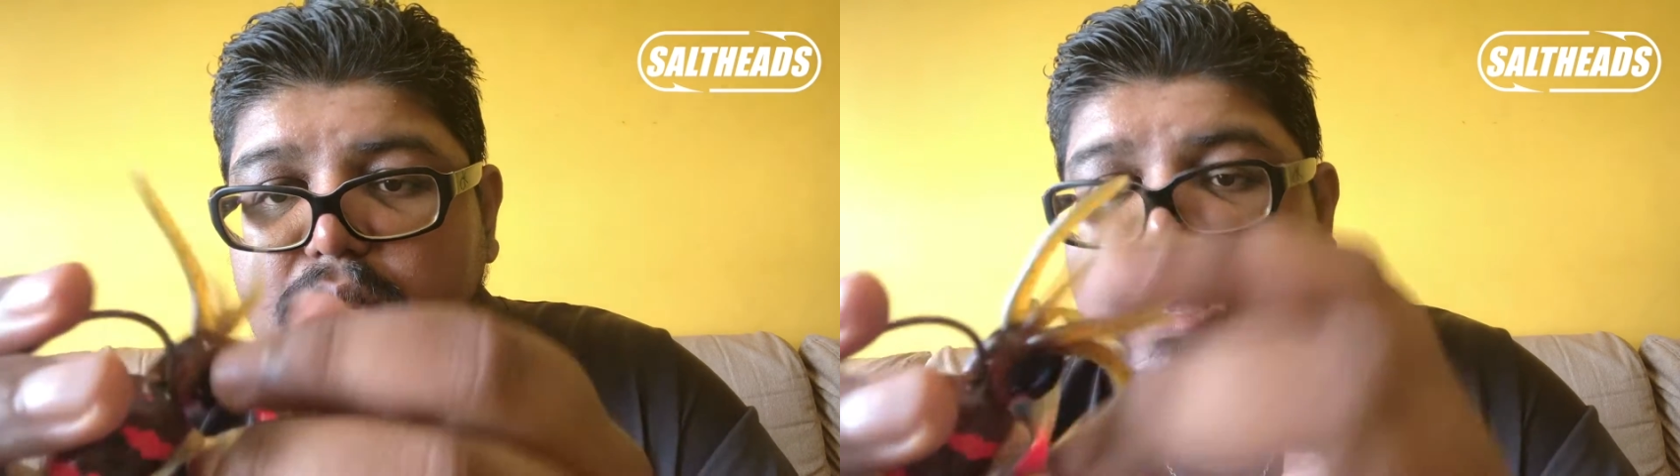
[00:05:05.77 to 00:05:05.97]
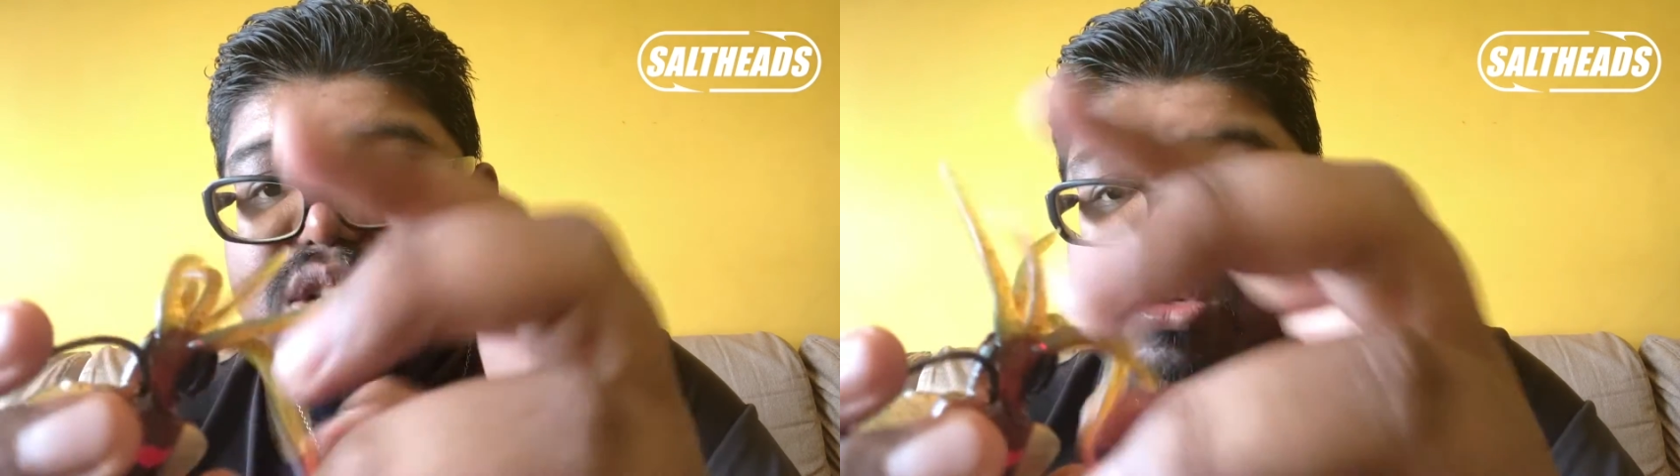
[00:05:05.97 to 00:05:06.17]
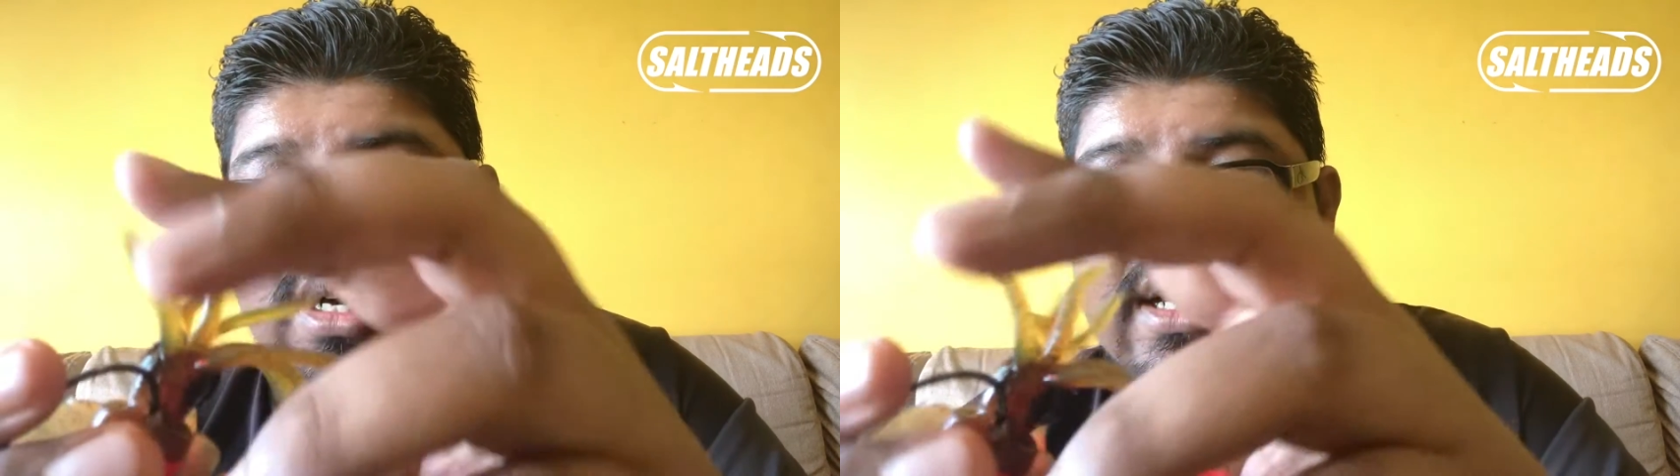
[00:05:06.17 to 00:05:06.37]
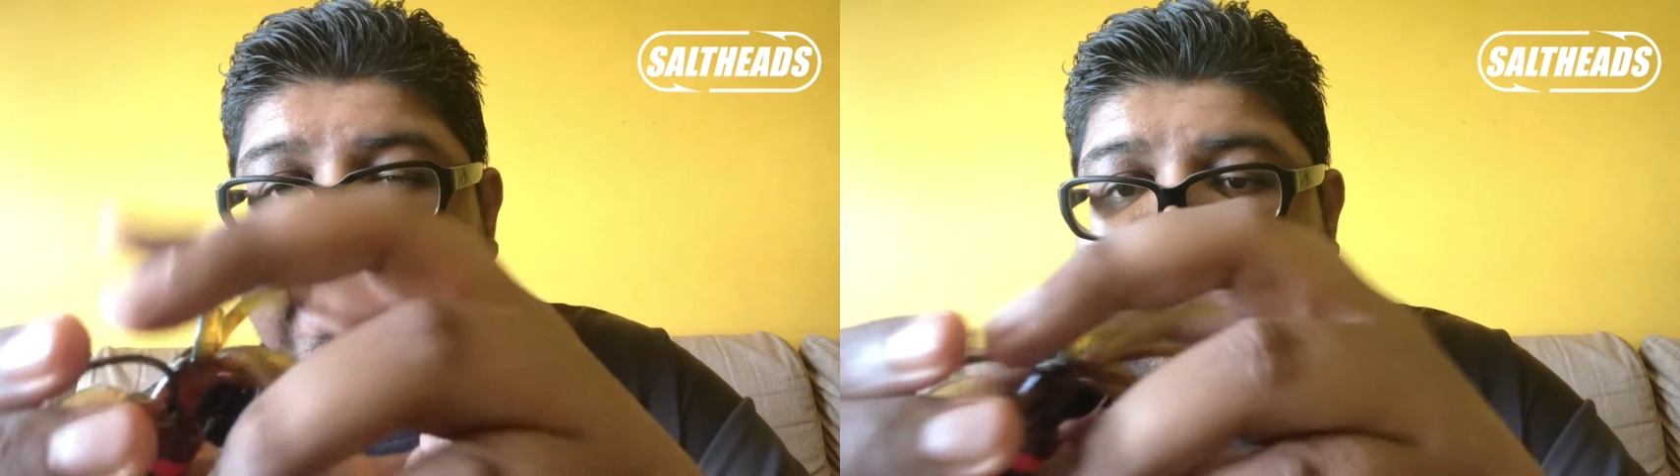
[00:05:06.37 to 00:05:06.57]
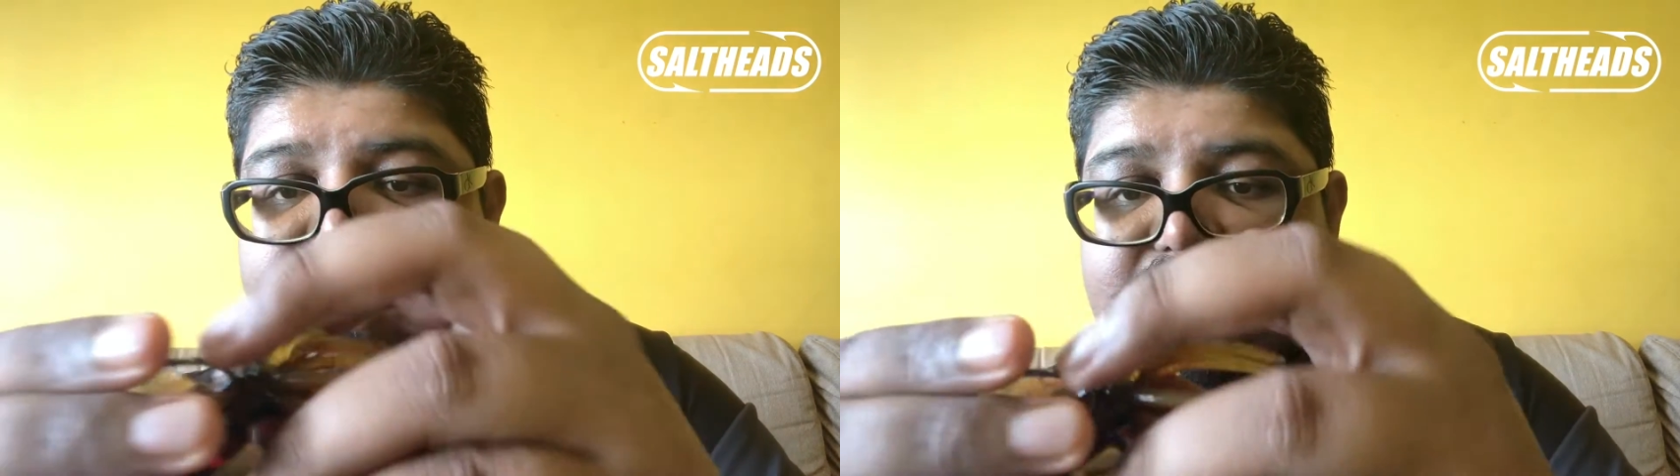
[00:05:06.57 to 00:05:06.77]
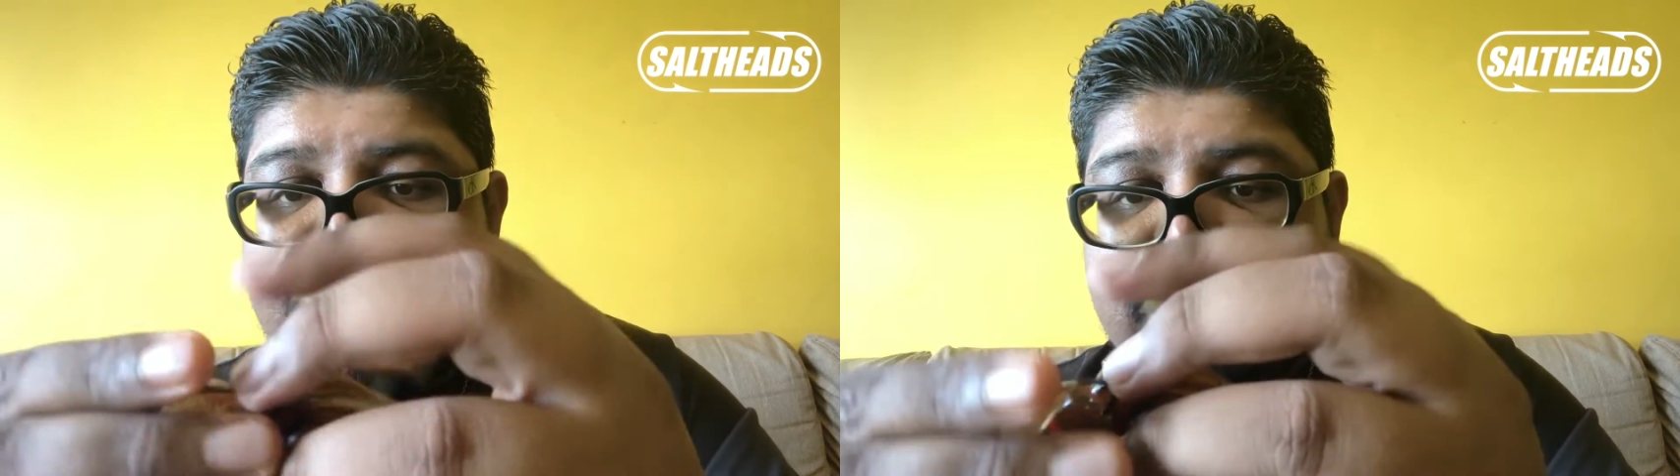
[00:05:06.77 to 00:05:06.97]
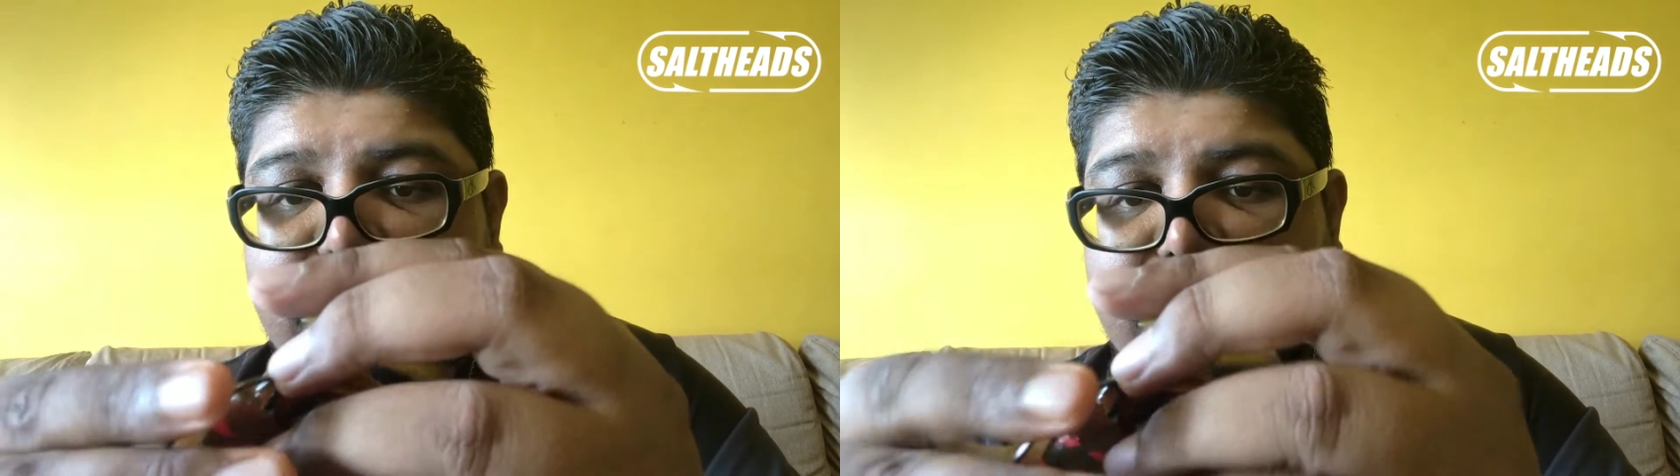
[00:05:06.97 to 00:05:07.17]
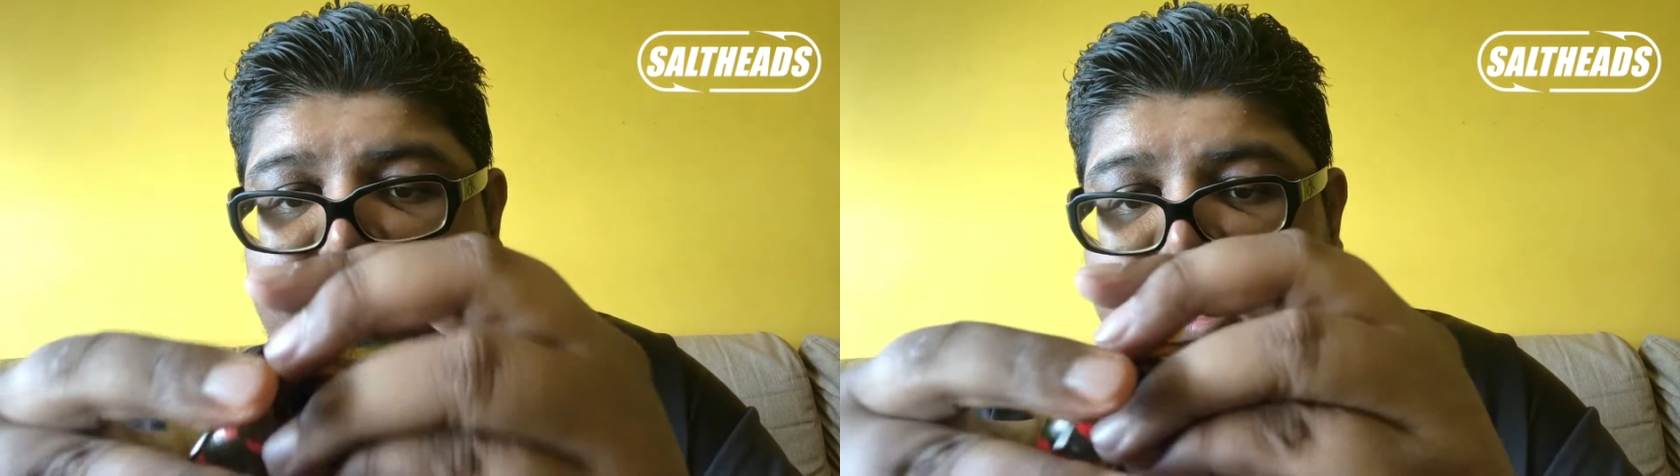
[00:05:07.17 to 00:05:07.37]
Make sure it's
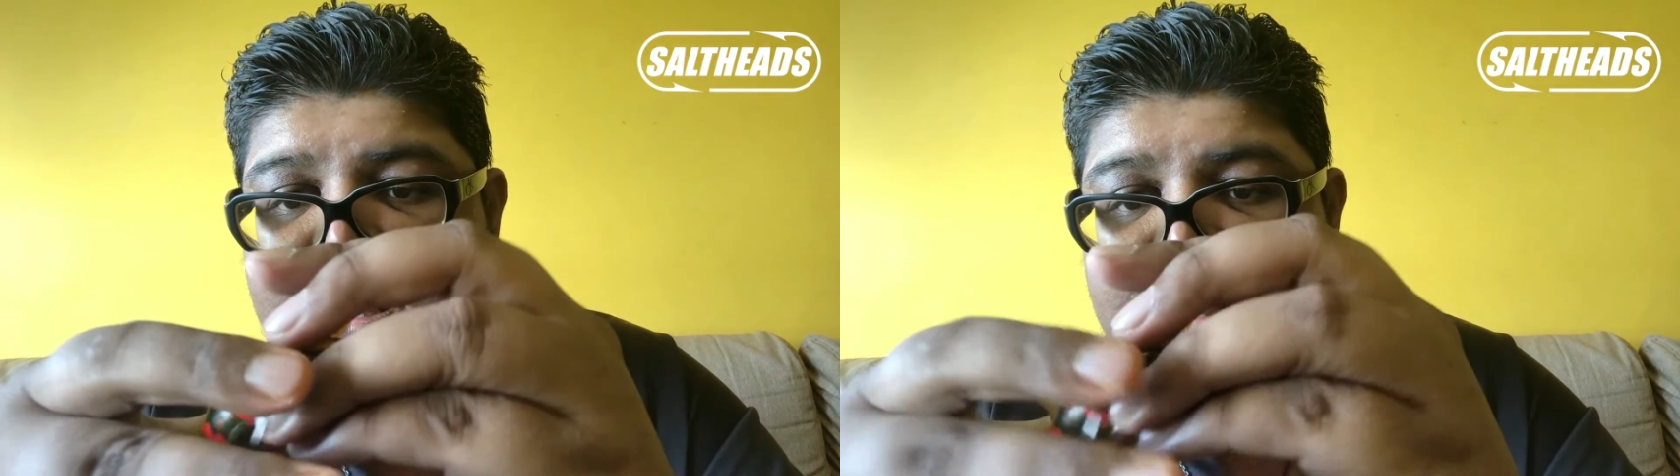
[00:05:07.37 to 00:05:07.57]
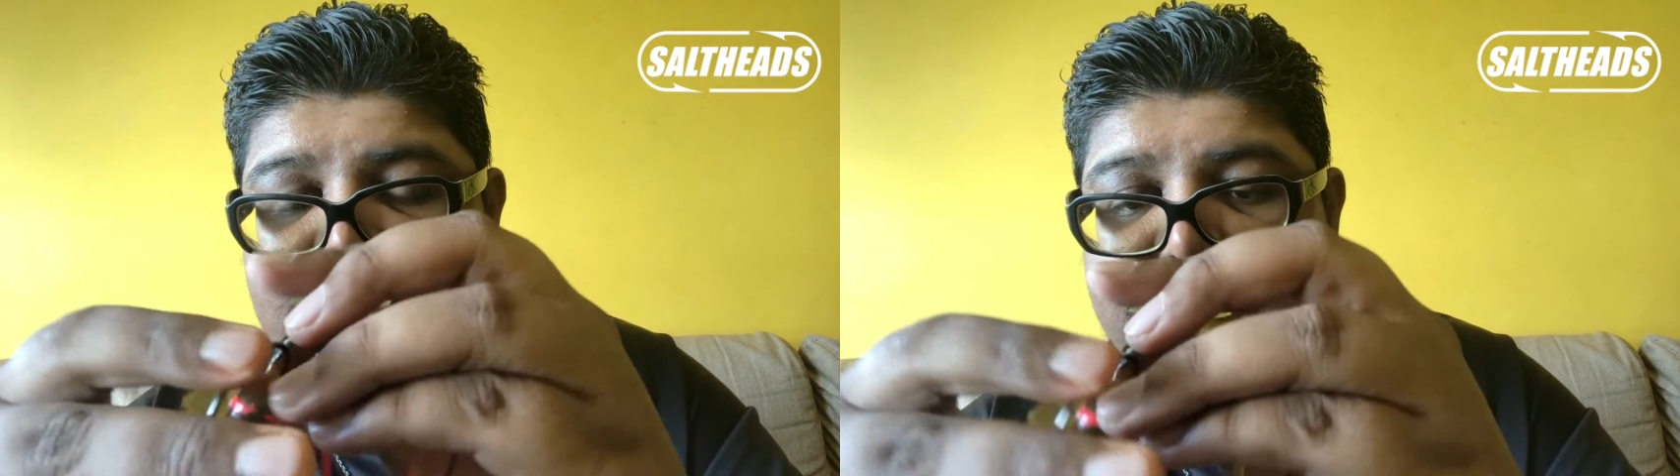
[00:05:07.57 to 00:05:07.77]
in